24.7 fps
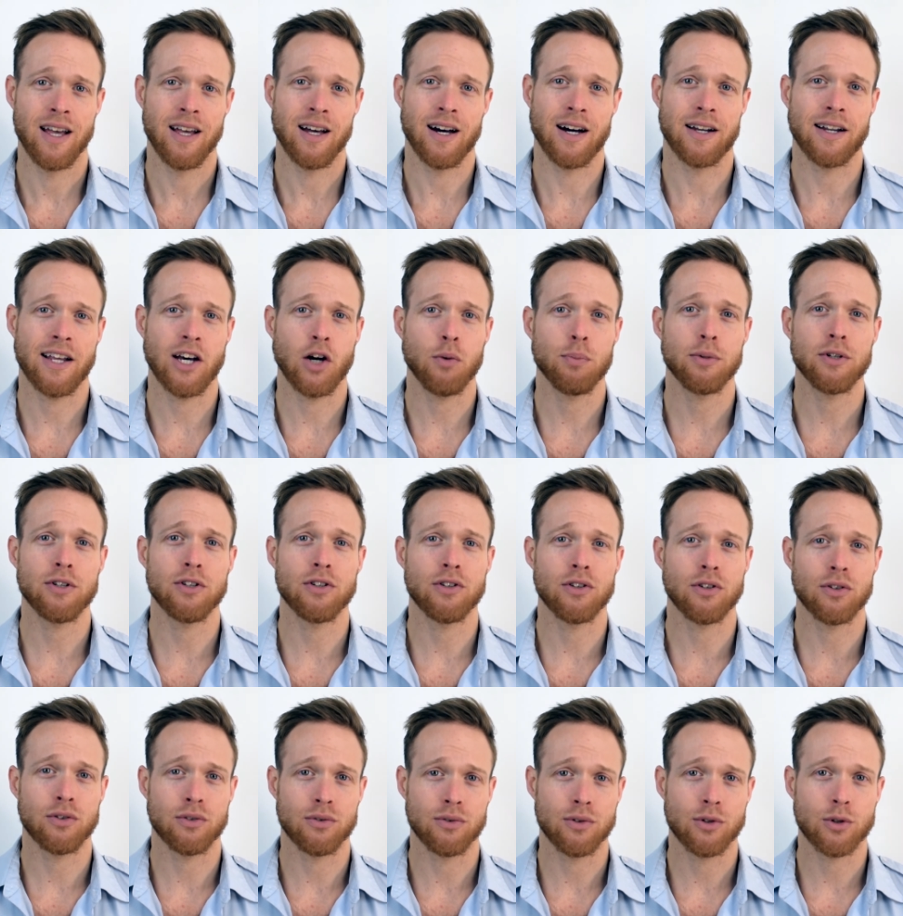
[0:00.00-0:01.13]
on helping
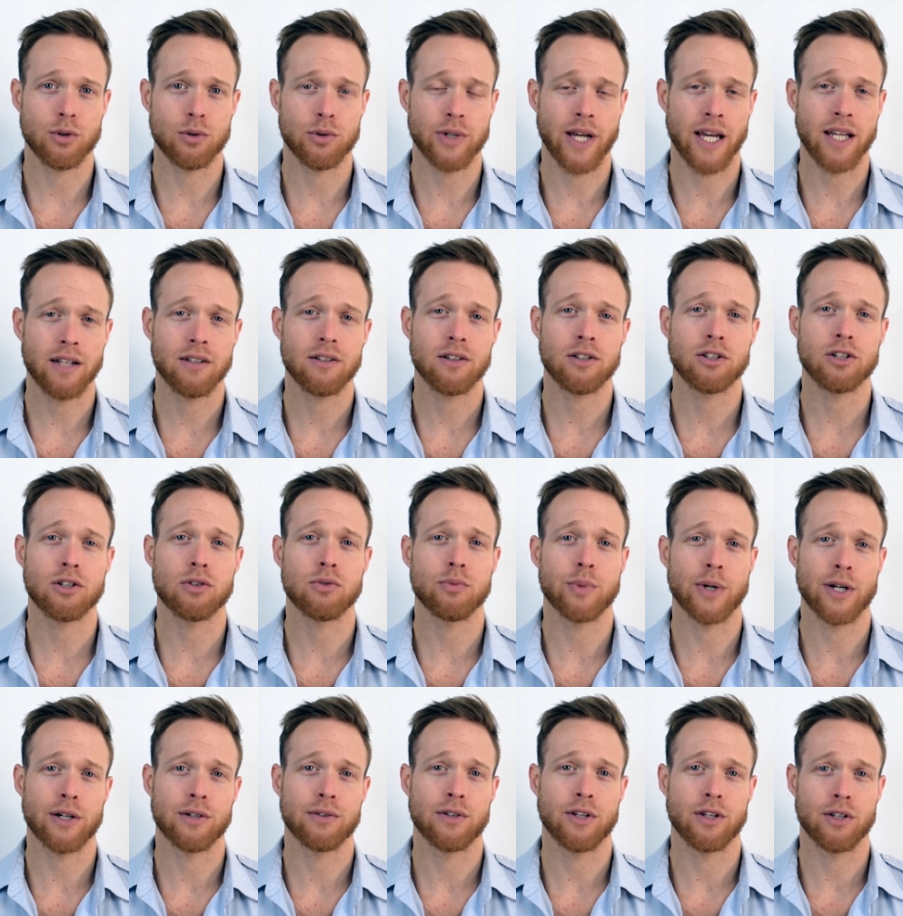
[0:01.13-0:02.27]
you create a
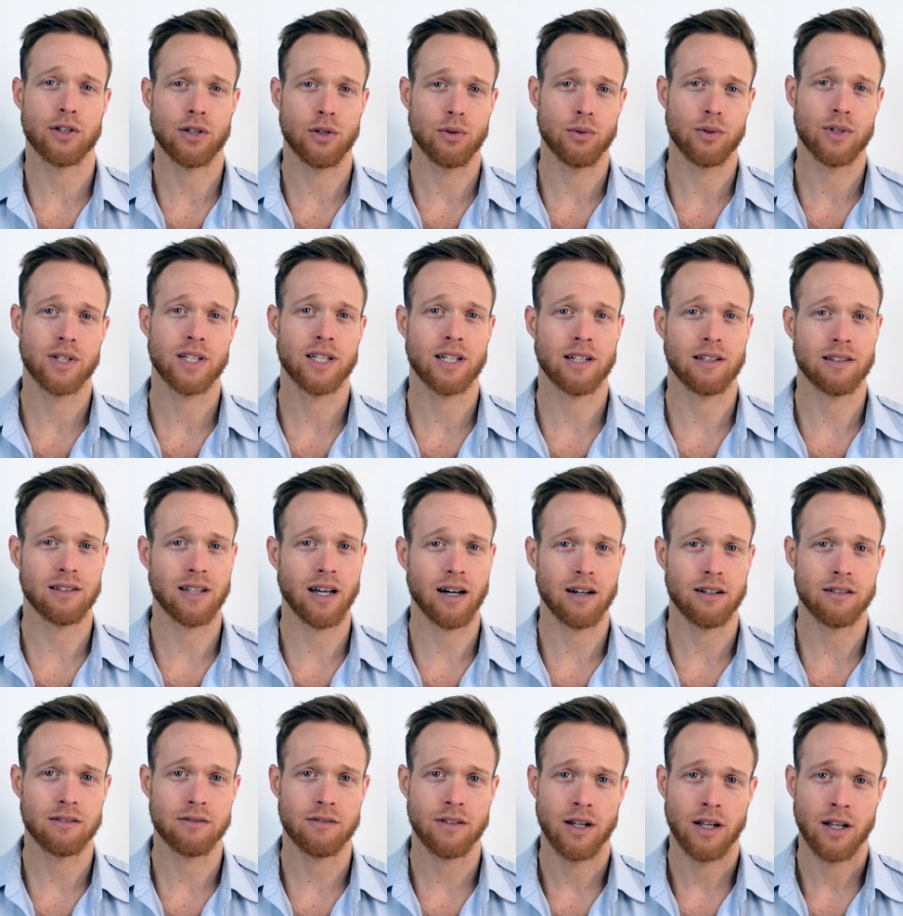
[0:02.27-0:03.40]
career that you can
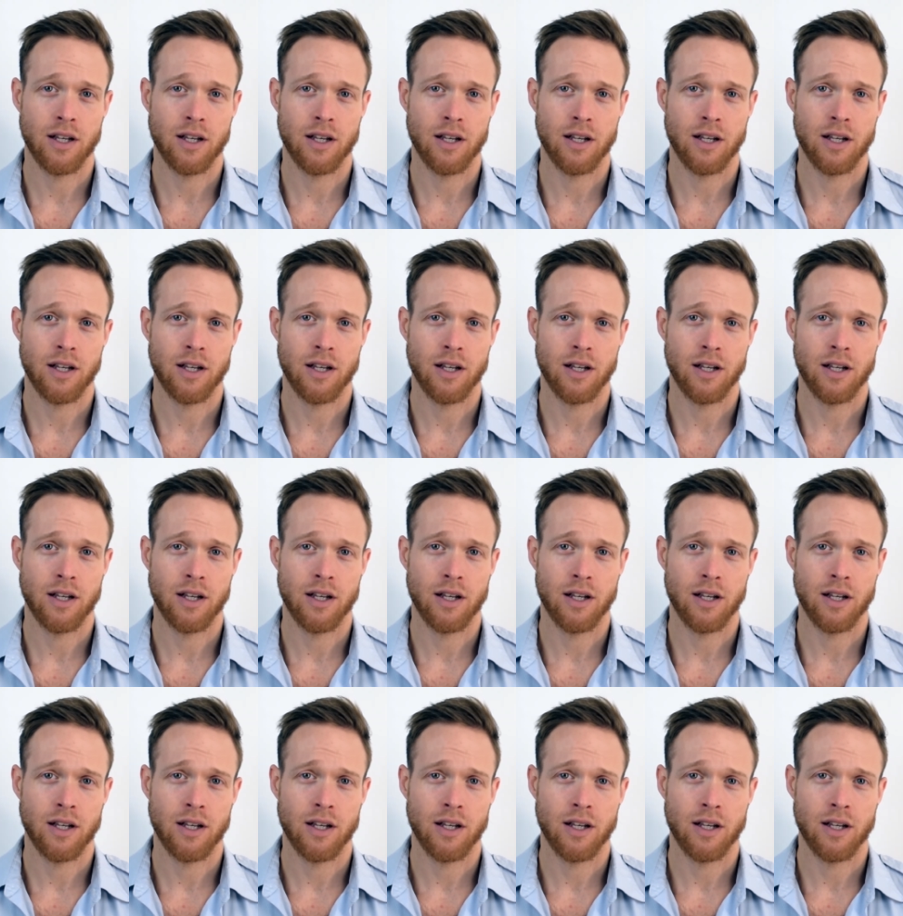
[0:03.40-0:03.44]
love.